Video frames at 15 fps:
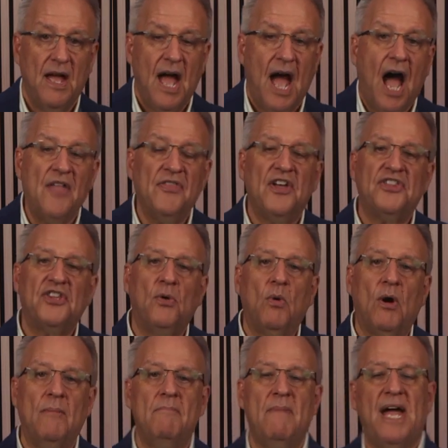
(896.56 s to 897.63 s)
and that there
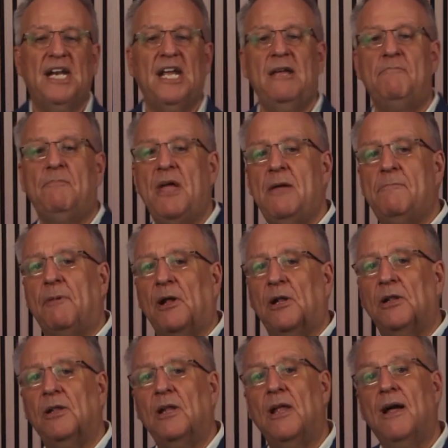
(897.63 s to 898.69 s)
were many
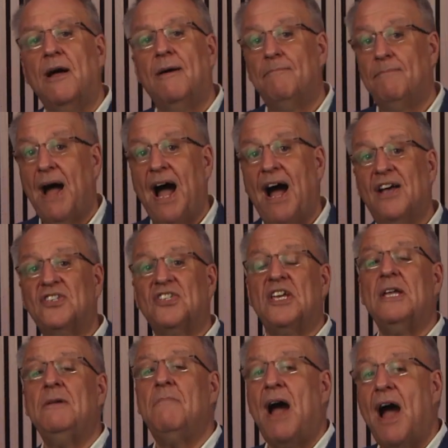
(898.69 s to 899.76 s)
people
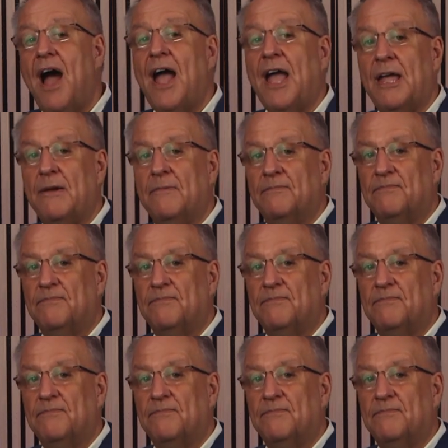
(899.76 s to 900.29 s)
passing by.